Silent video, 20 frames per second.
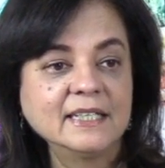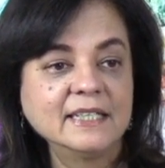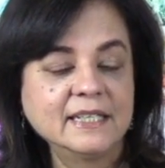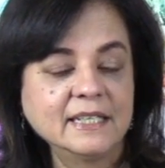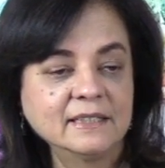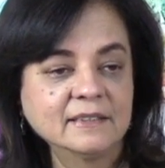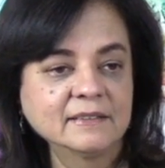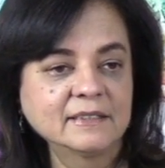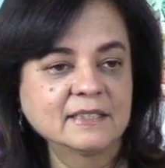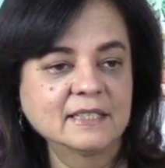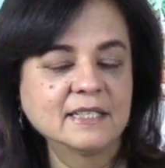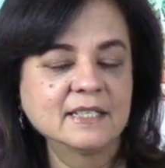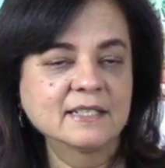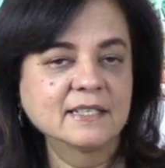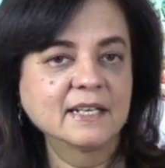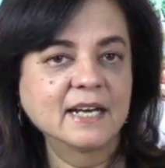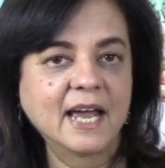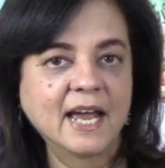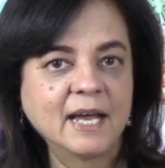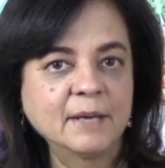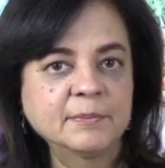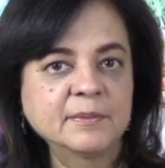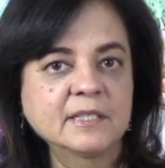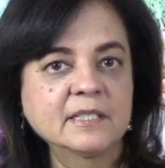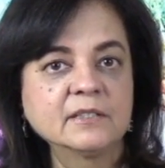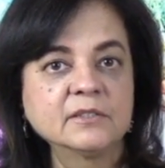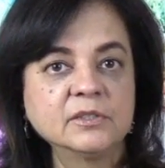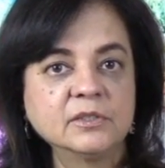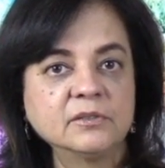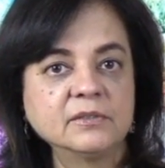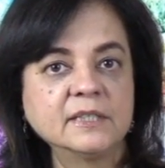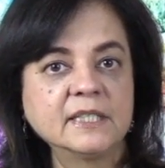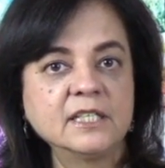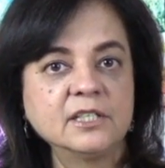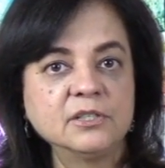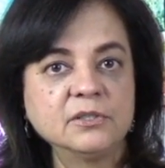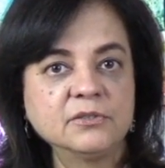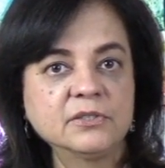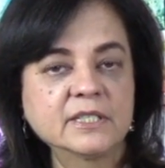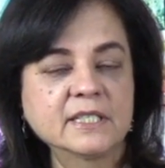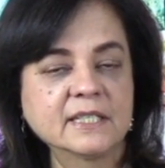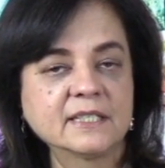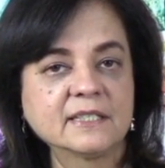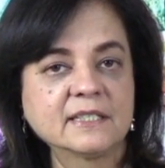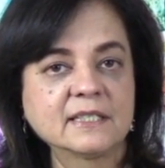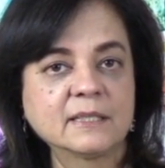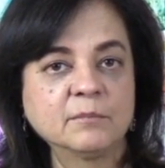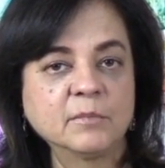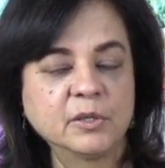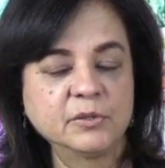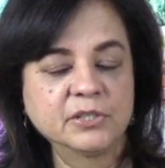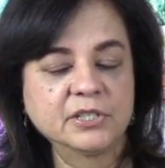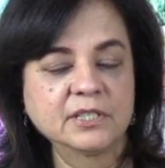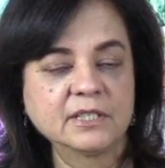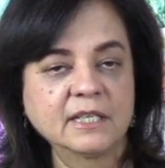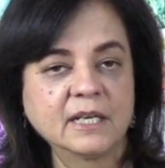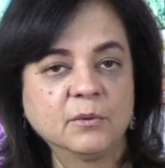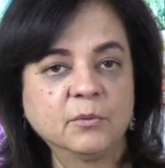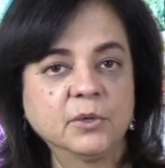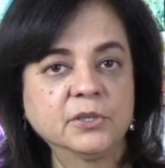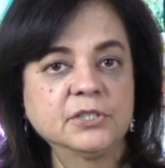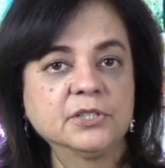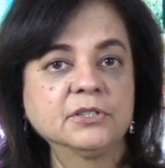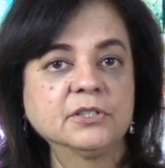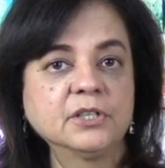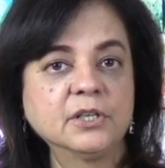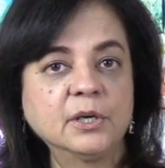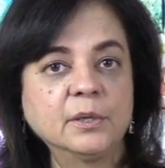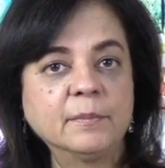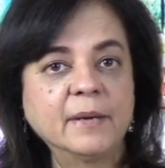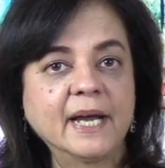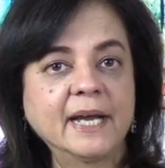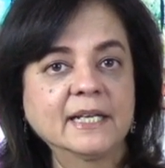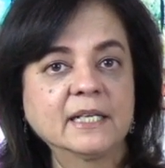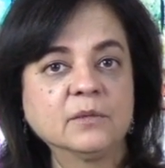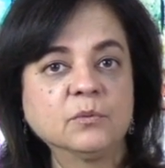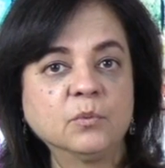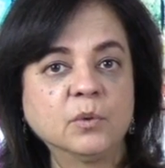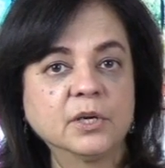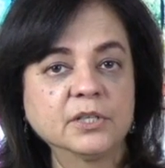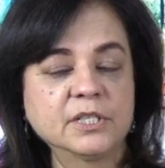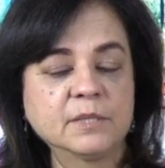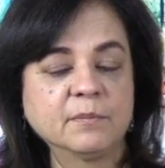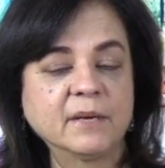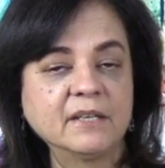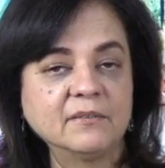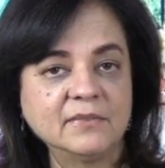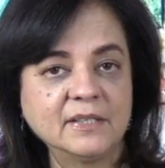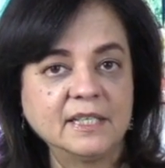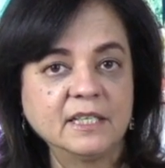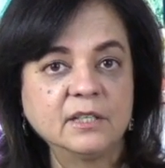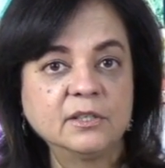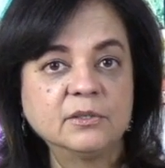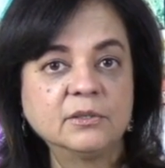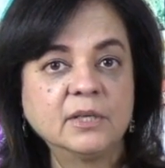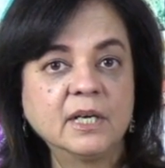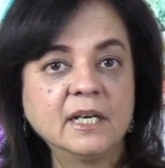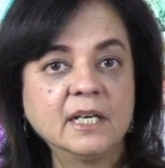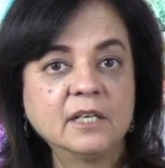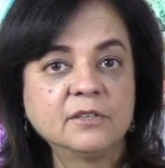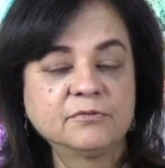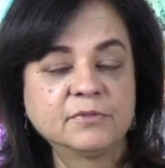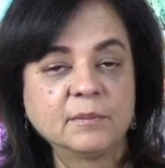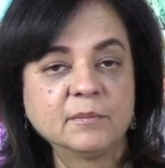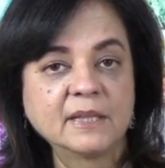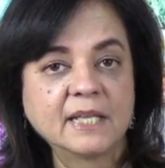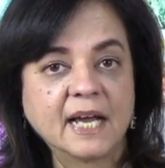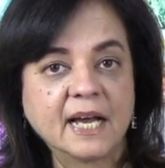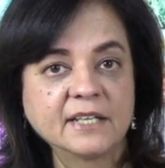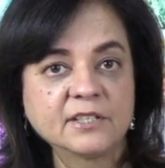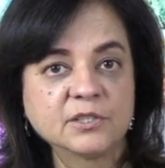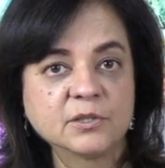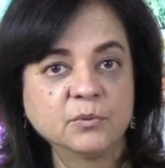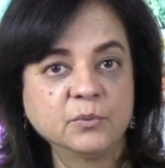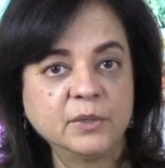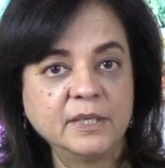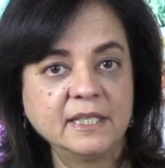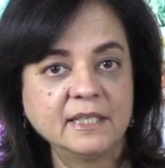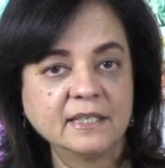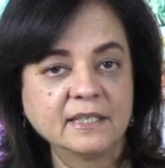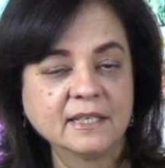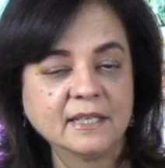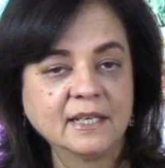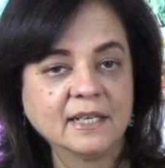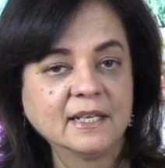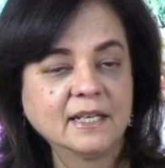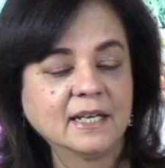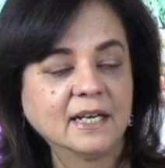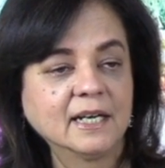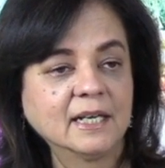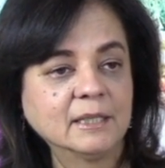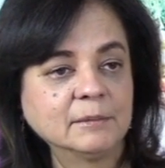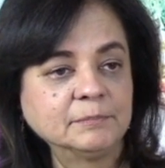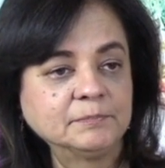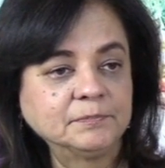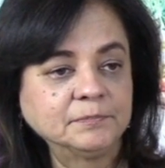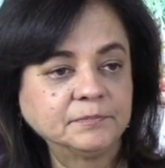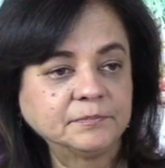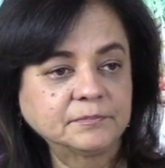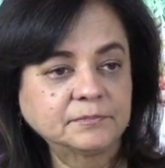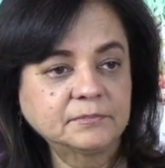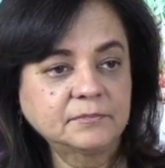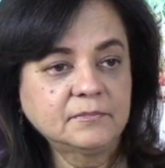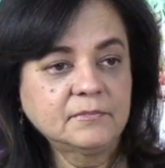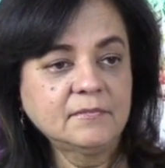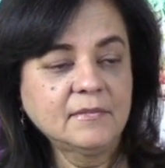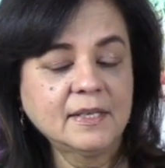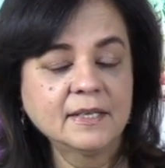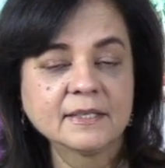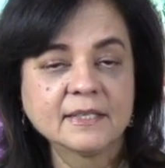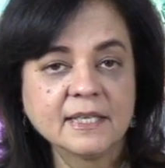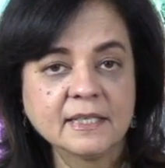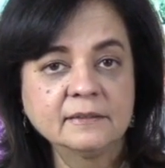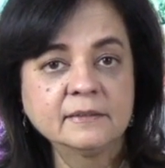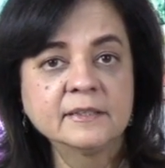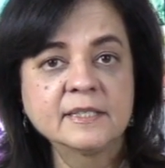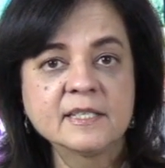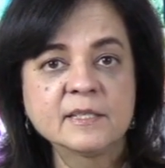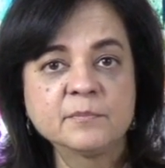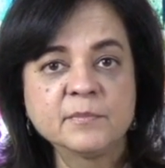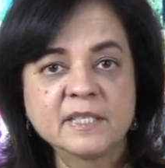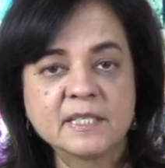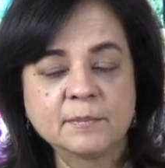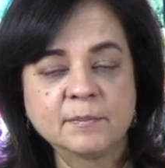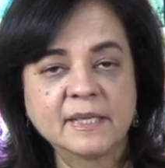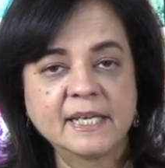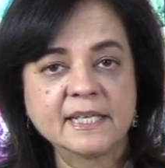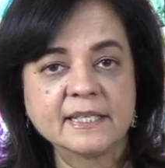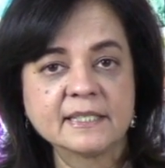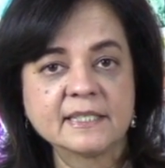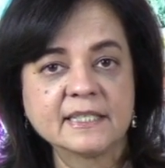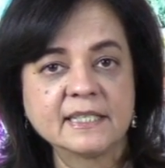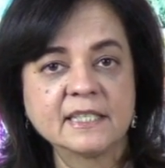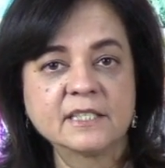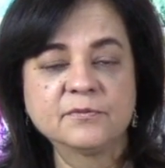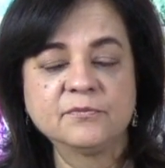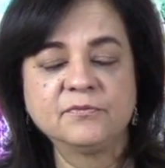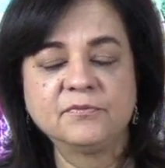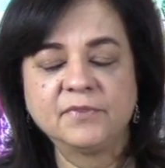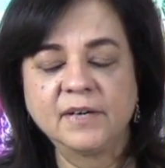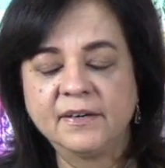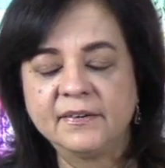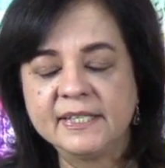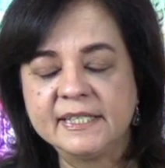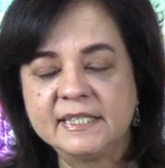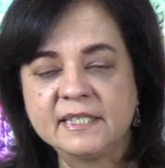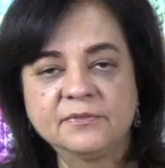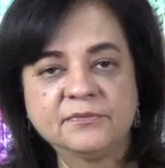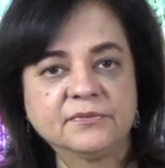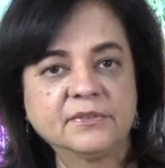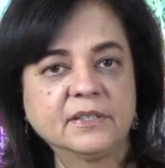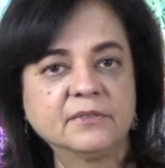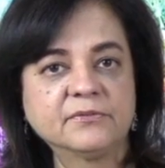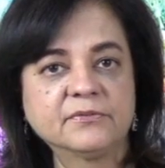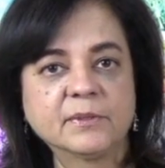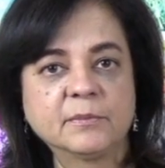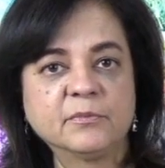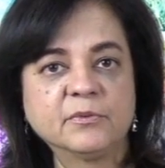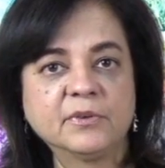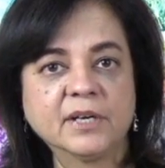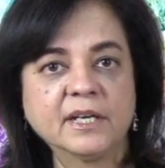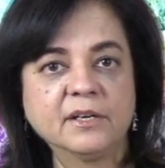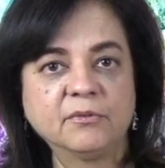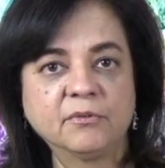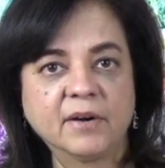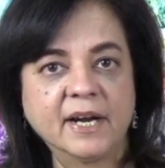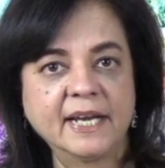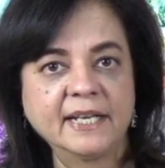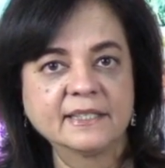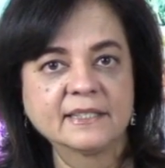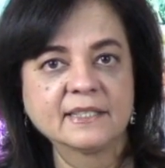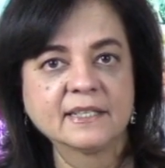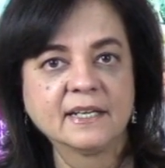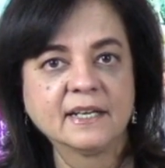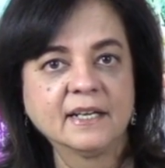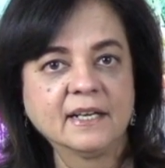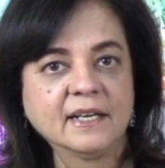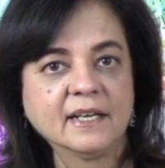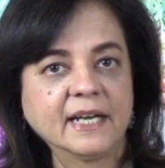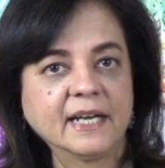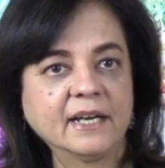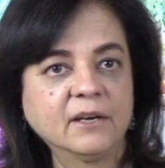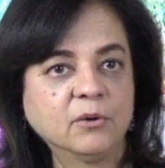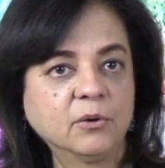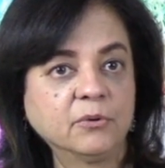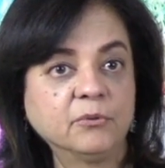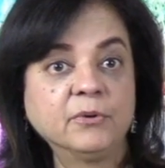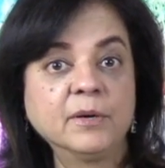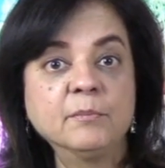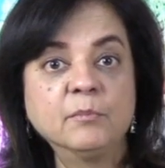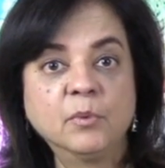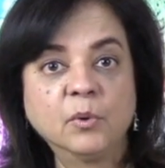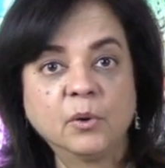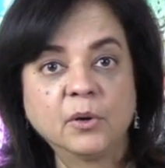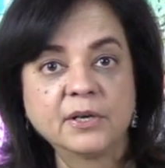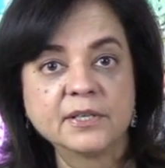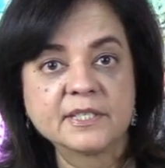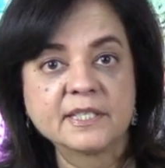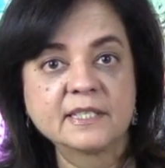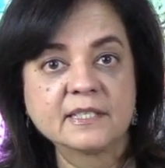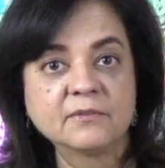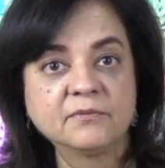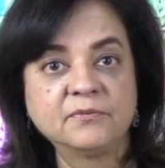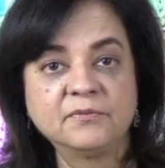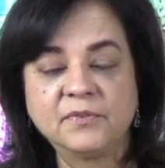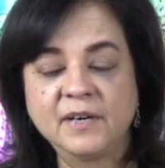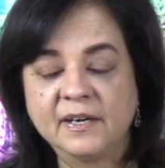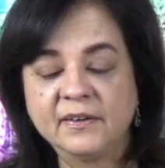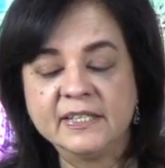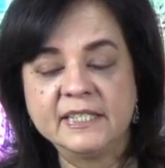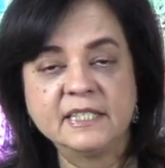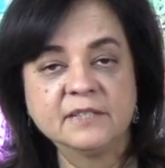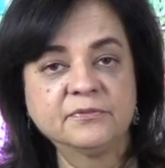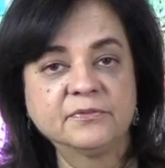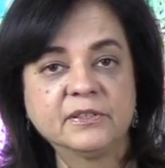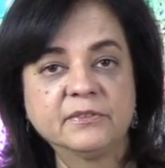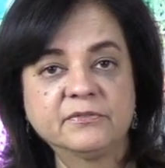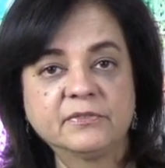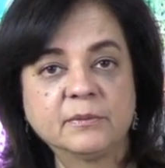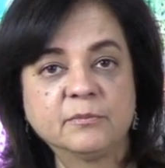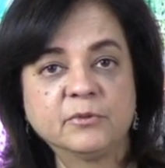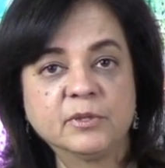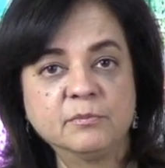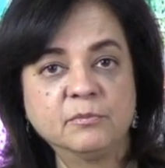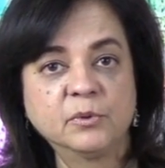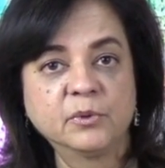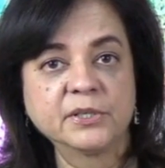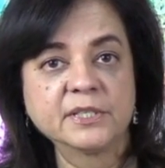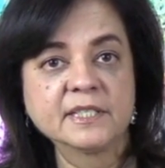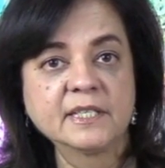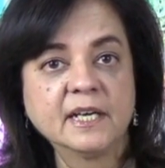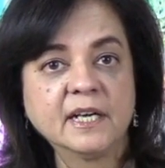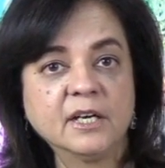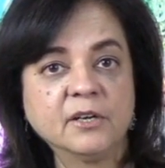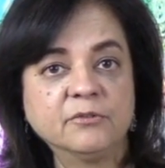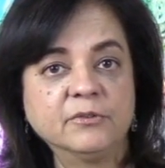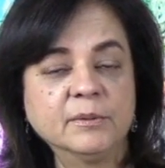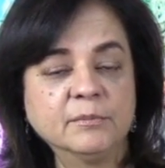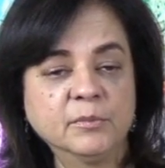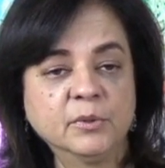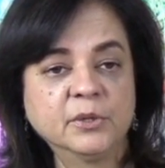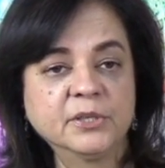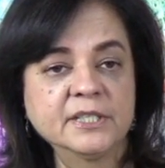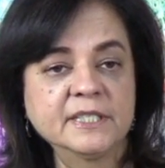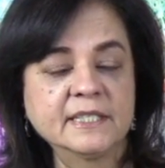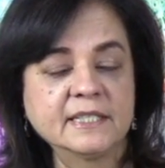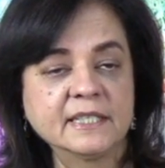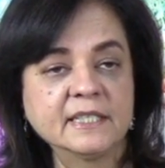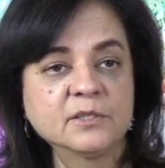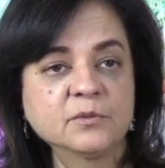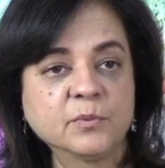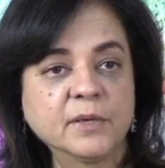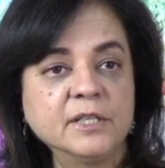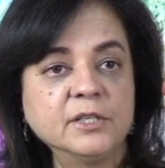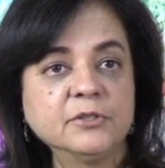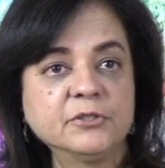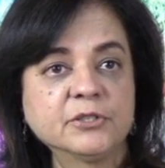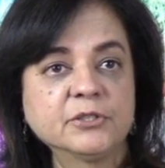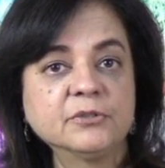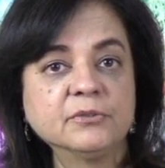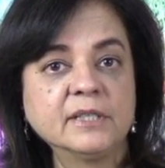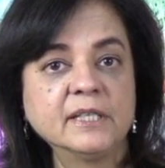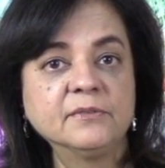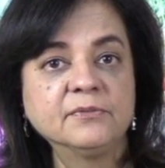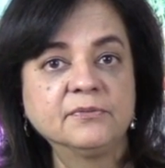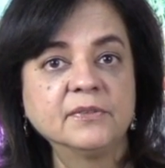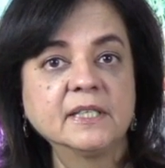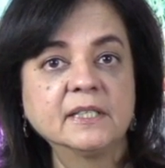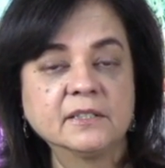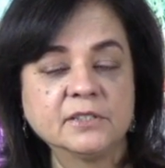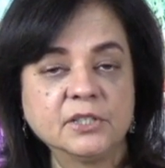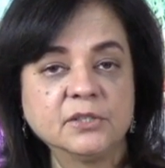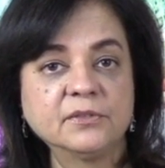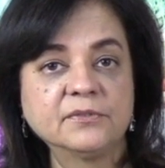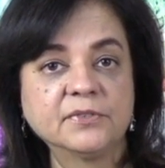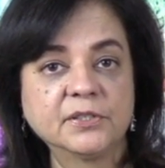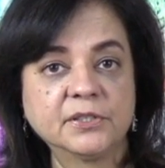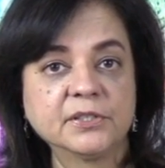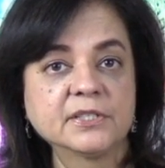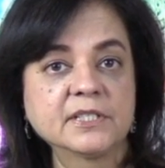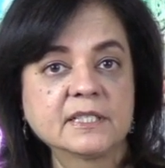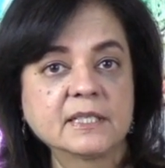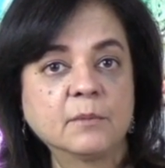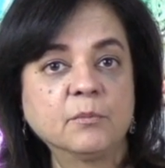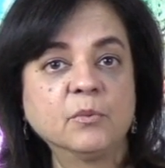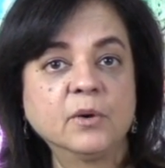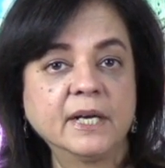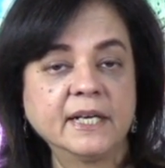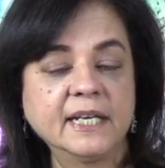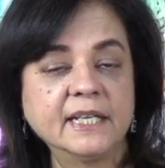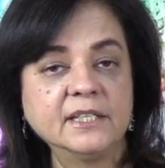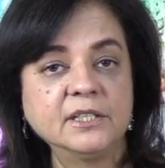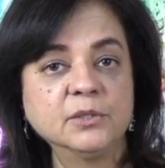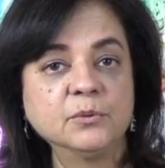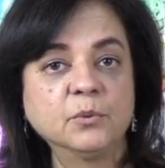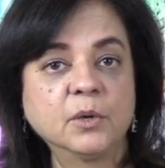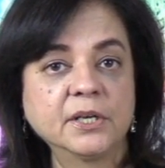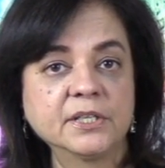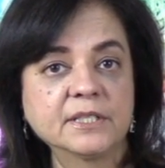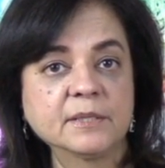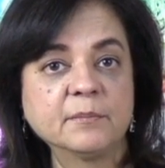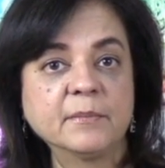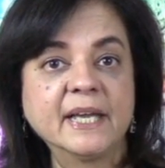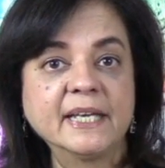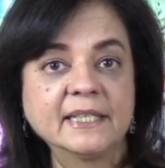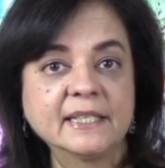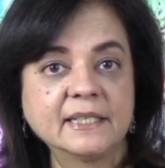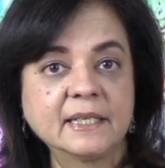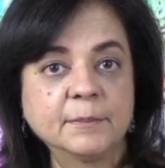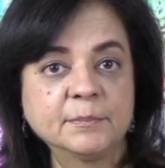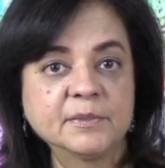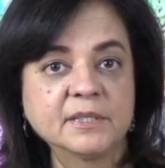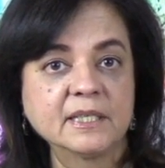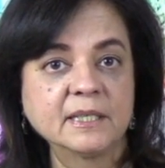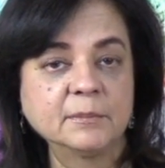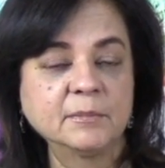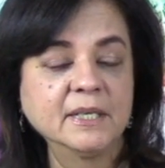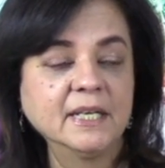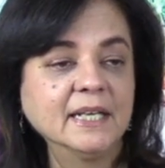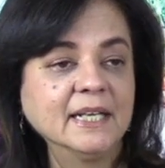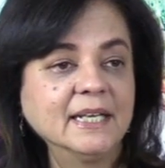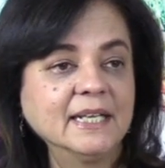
Guilt is an absolutely useless emotion. I want you to go back and watch my video from last week. Um, guilt is misplaced, it's very different from regret or remorse, very different from remorse. Remorse is when you truly feel you have hurt someone and you want to make it up to them.